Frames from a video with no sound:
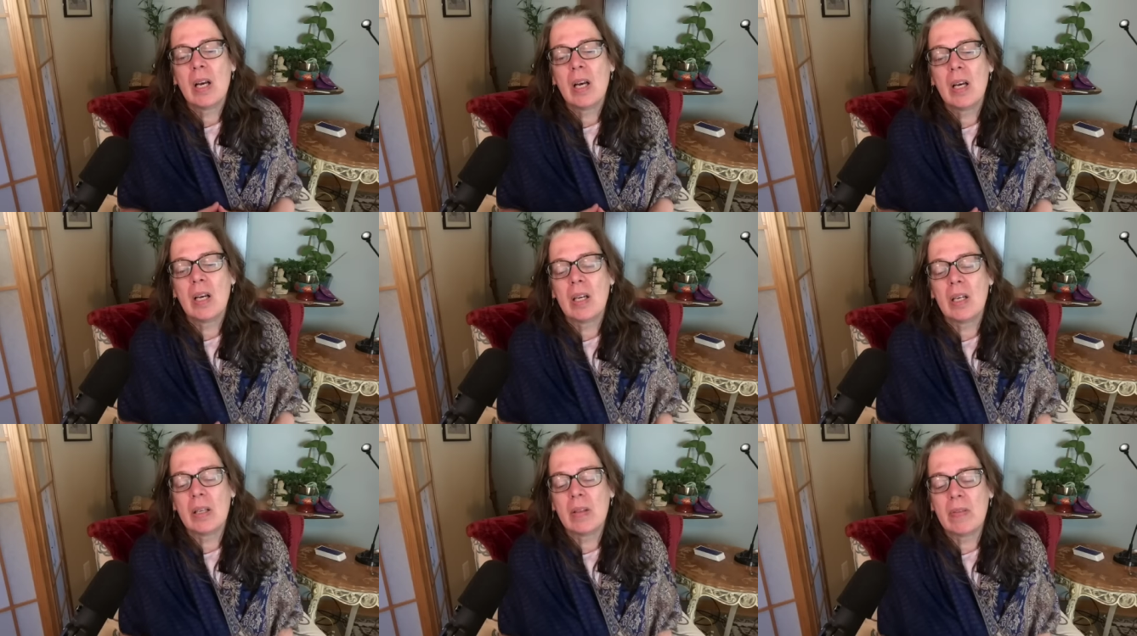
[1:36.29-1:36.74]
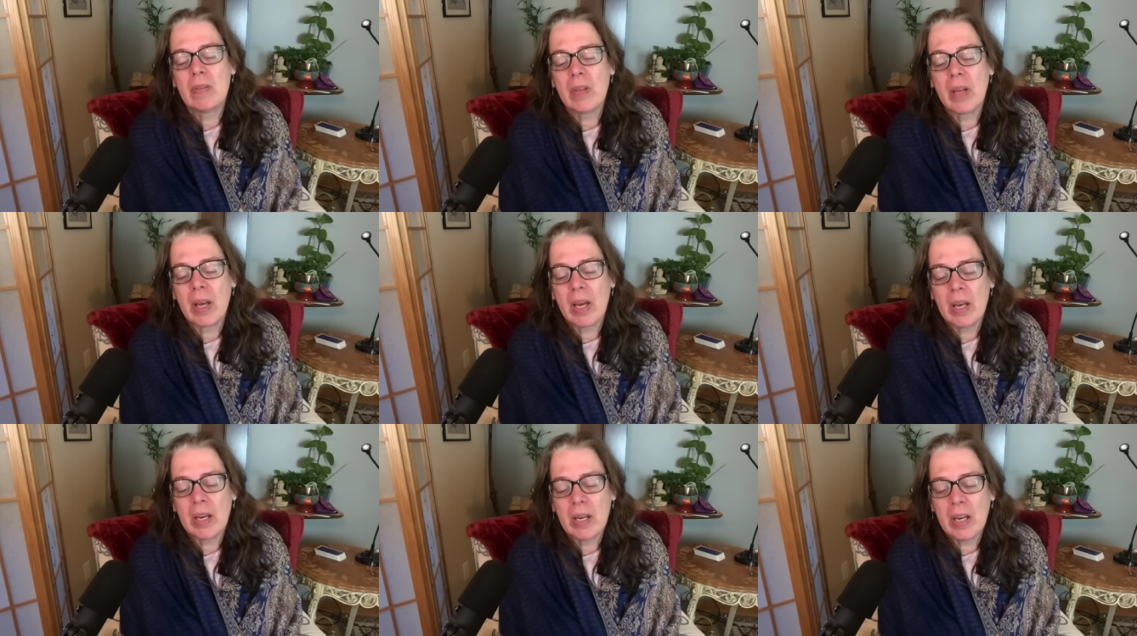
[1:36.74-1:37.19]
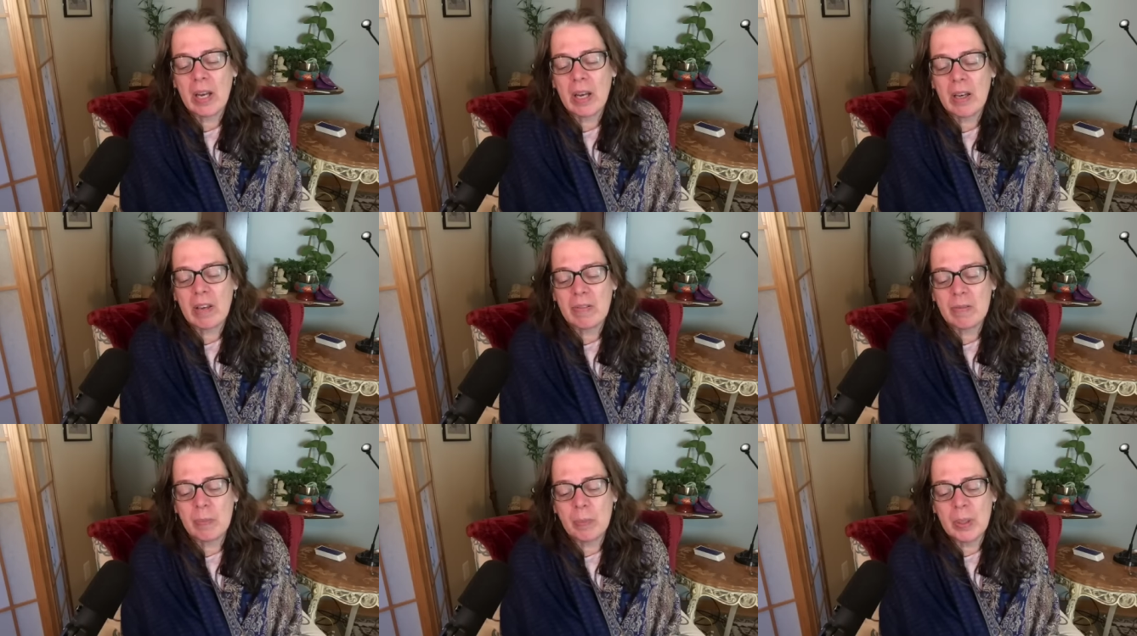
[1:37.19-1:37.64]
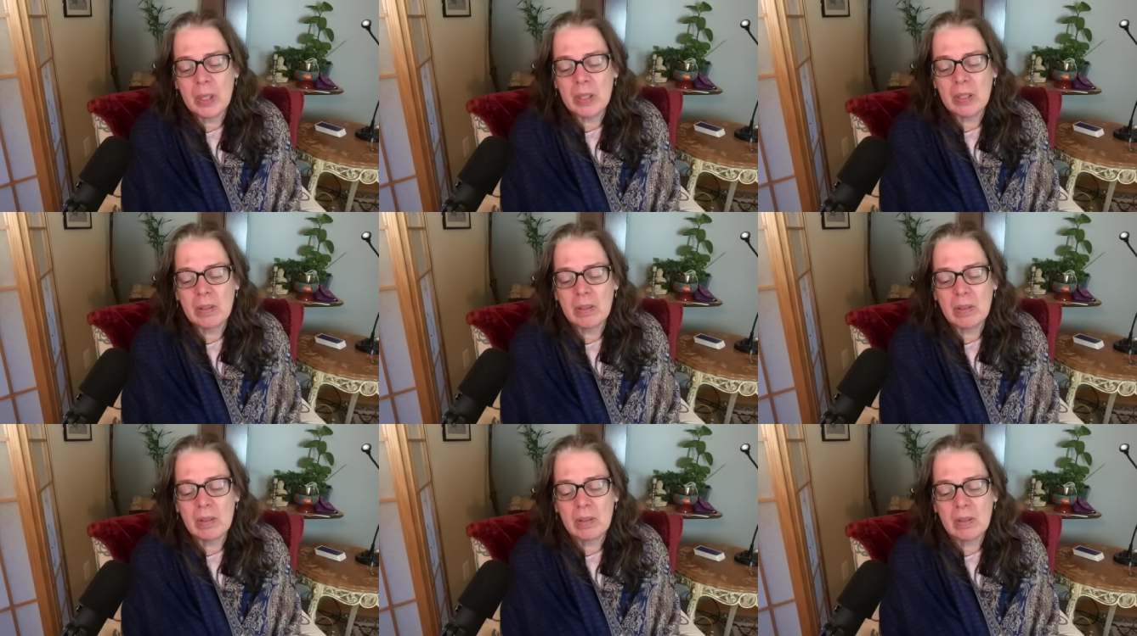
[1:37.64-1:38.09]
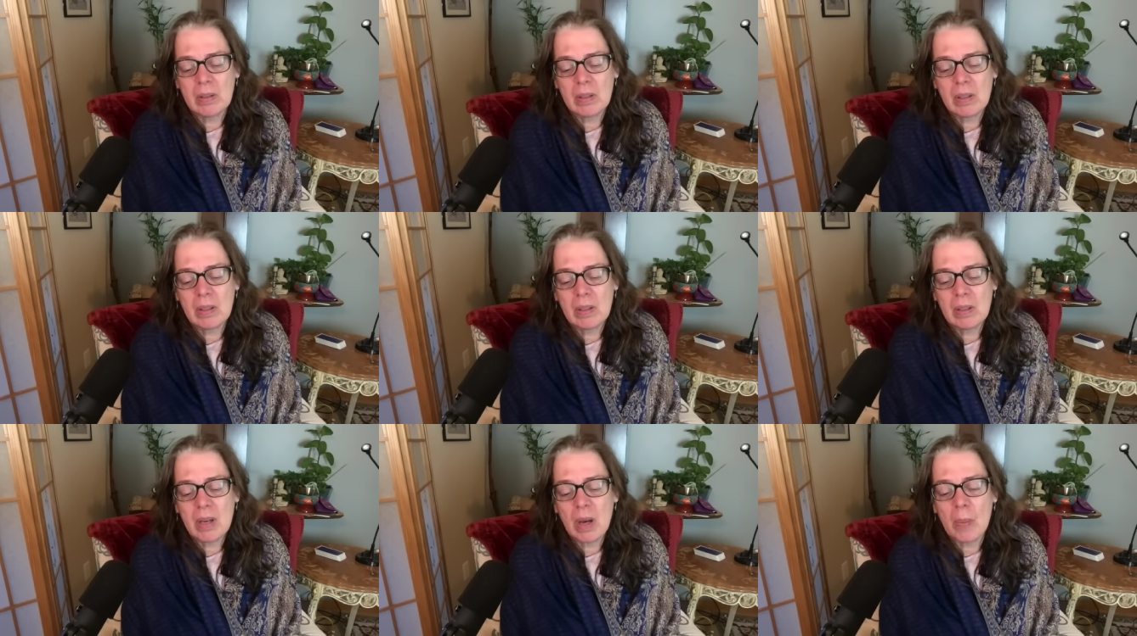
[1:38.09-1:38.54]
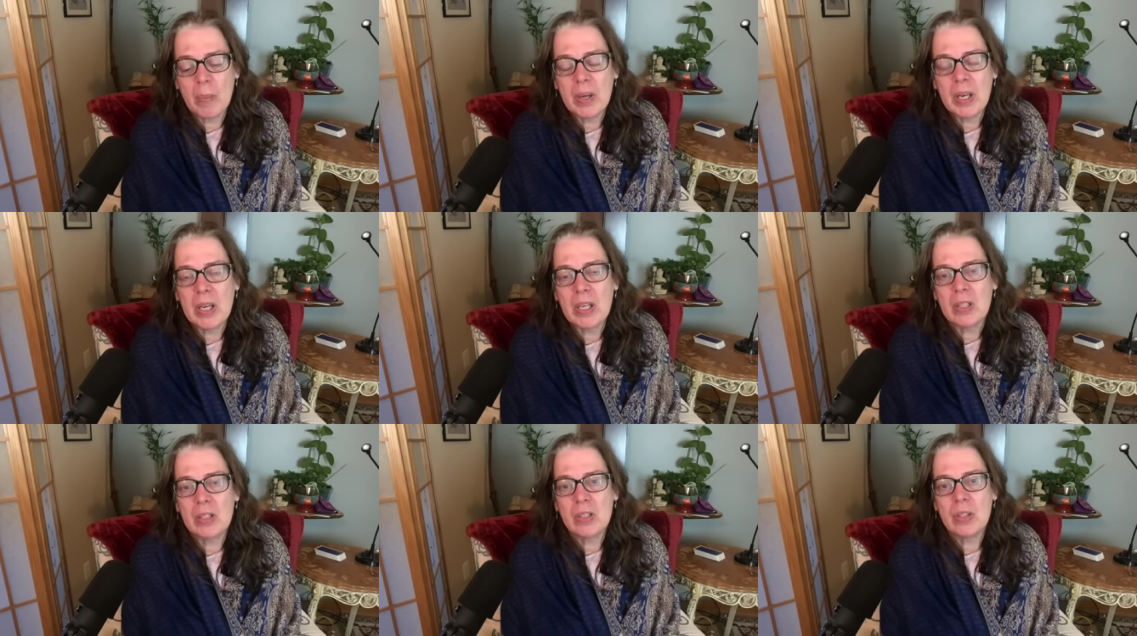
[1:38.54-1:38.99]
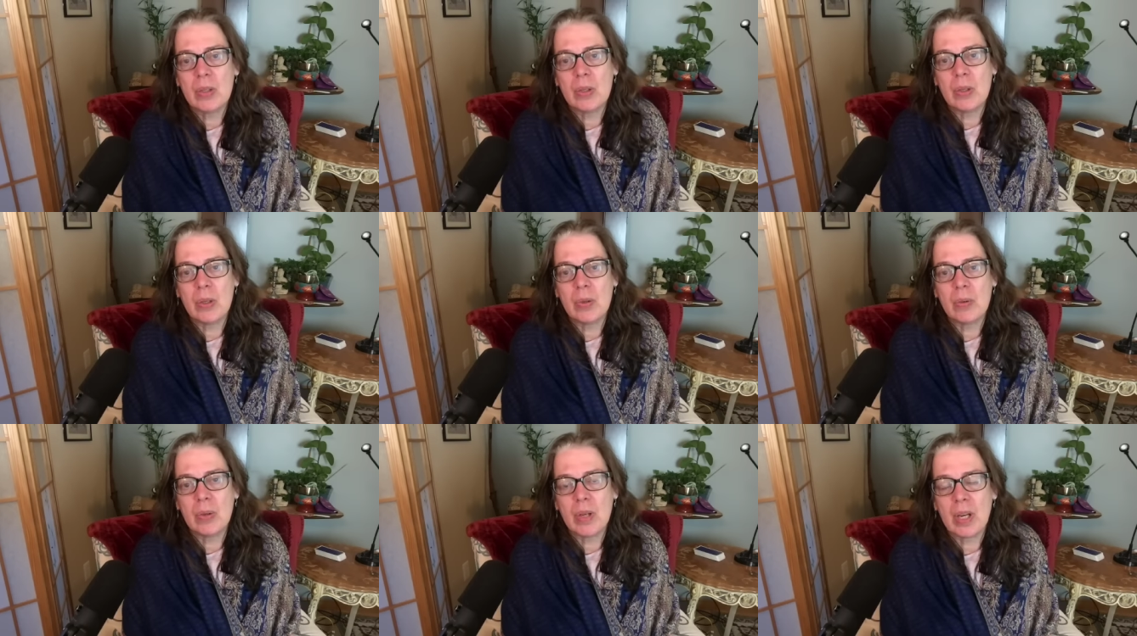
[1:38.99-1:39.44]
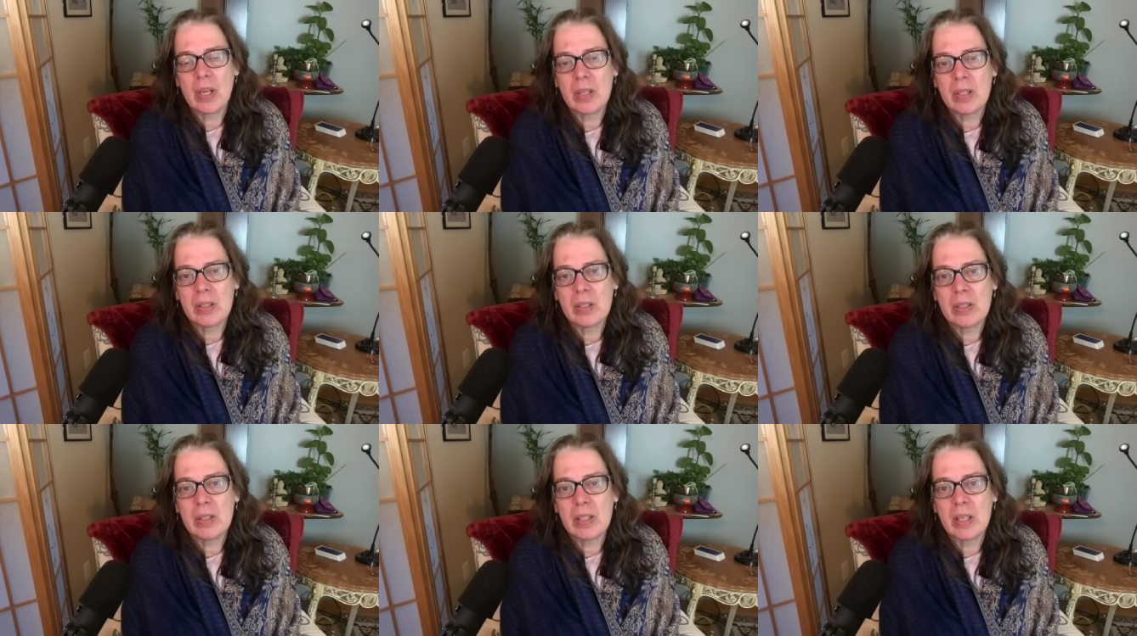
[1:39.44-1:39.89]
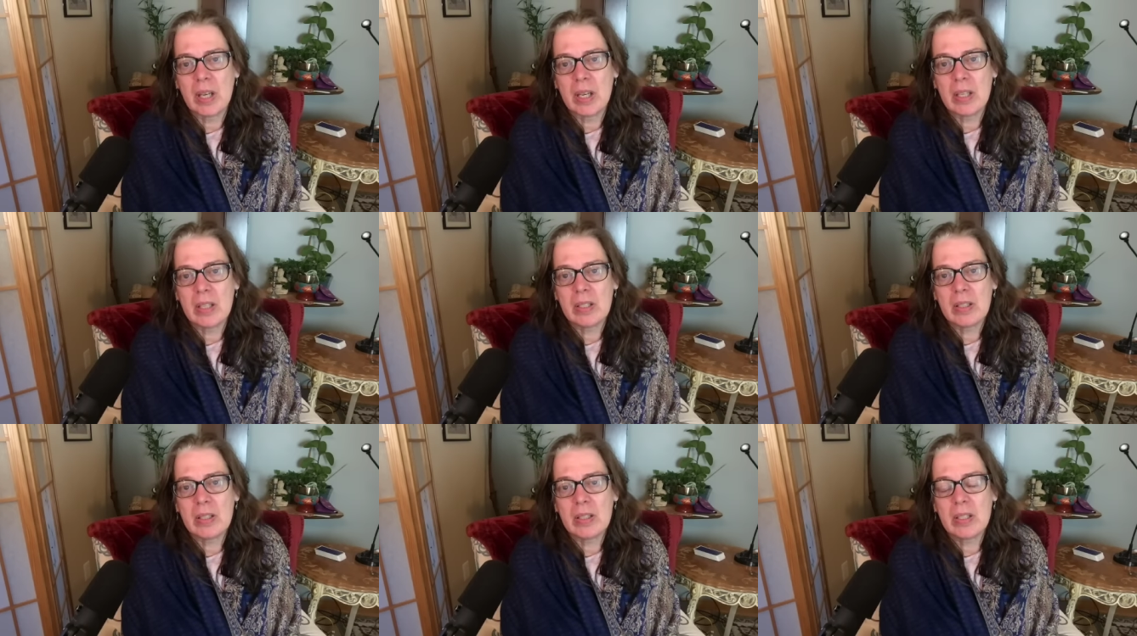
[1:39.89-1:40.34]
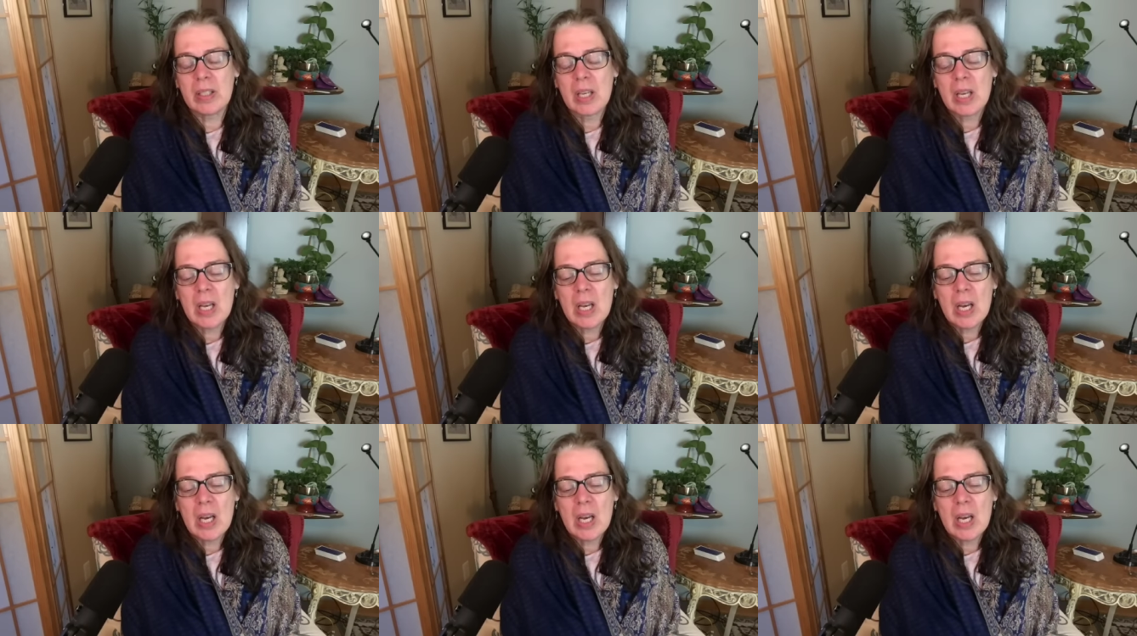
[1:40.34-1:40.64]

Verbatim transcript: uh, that have been coming into the United States.